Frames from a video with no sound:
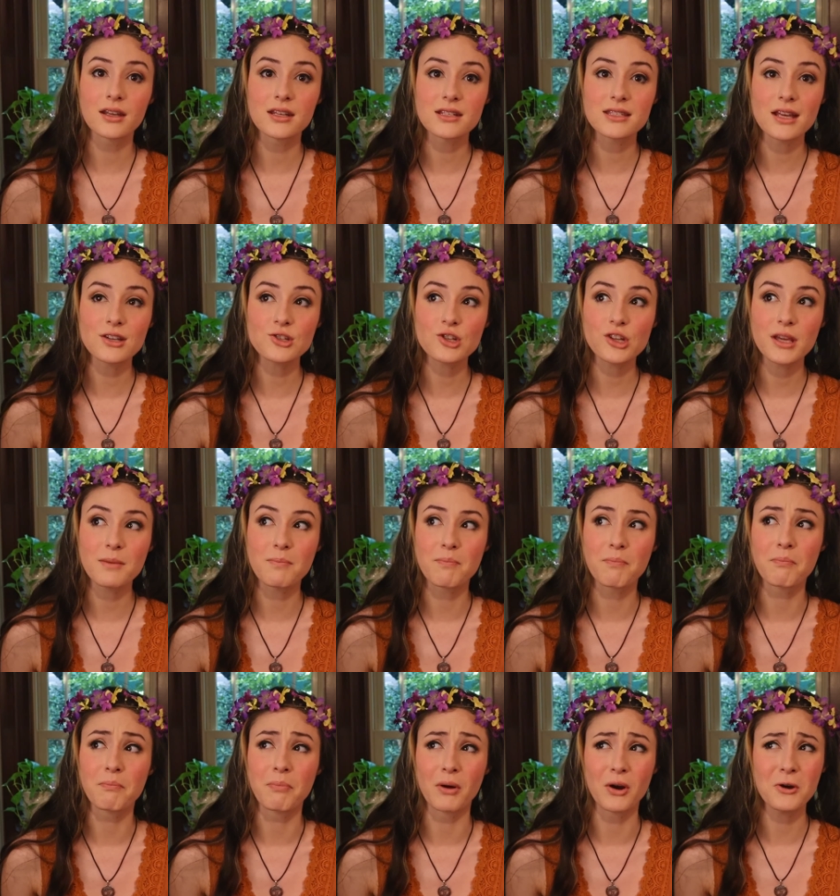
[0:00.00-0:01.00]
It essentially
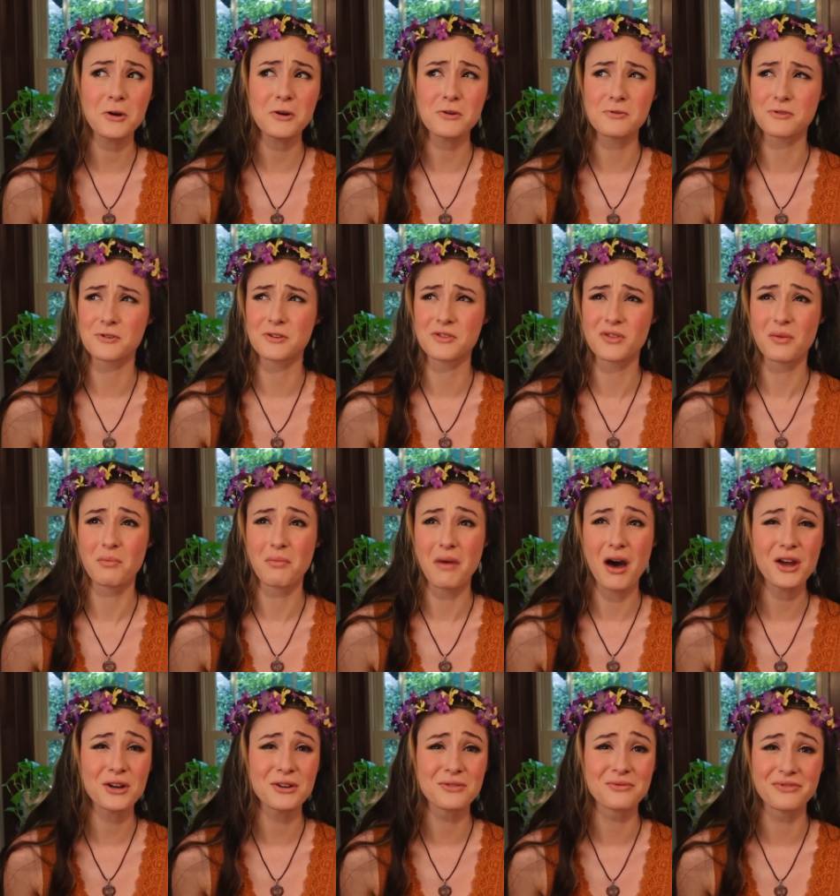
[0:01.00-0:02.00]
birthed the
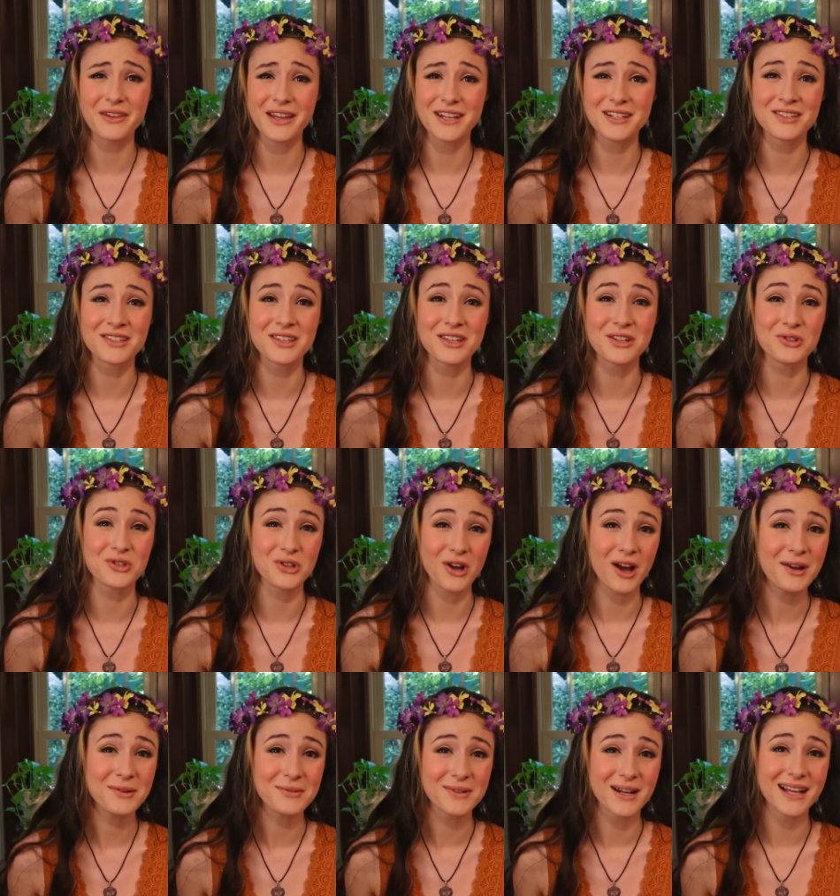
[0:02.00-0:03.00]
modern fantasy
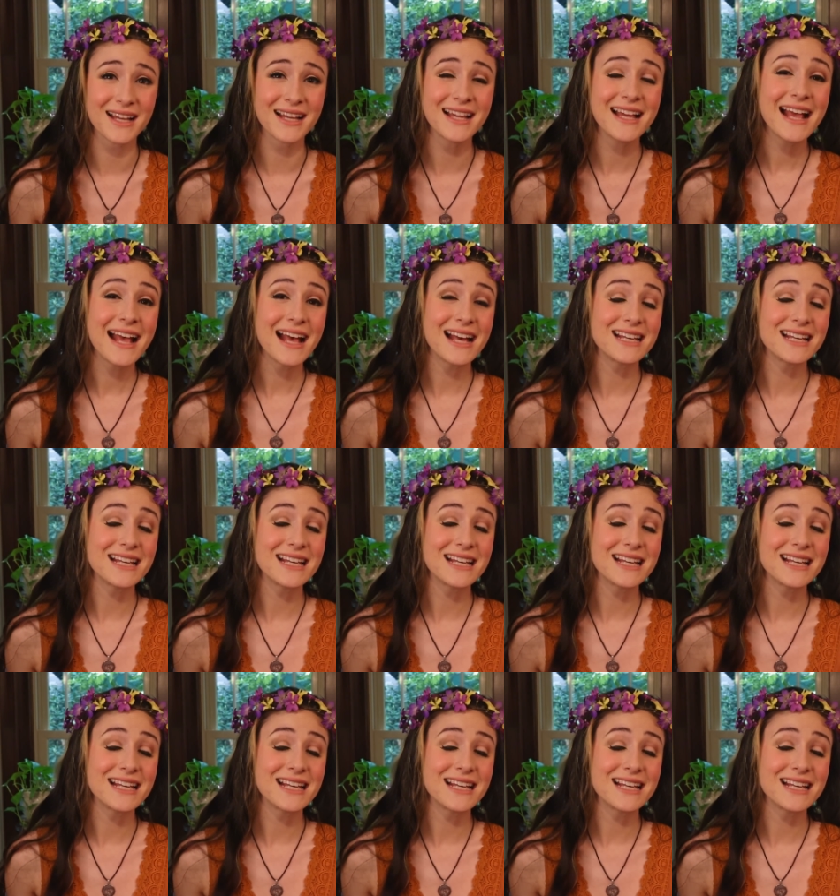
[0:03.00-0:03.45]
genre,